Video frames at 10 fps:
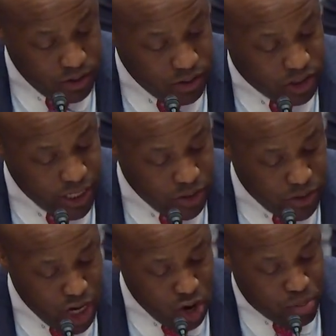to check into
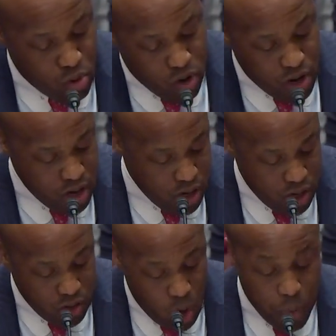the airport,
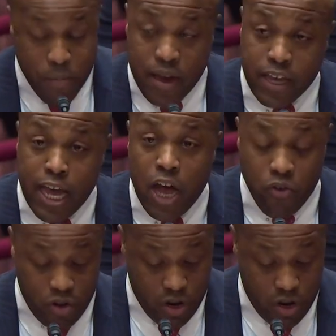open a bank account.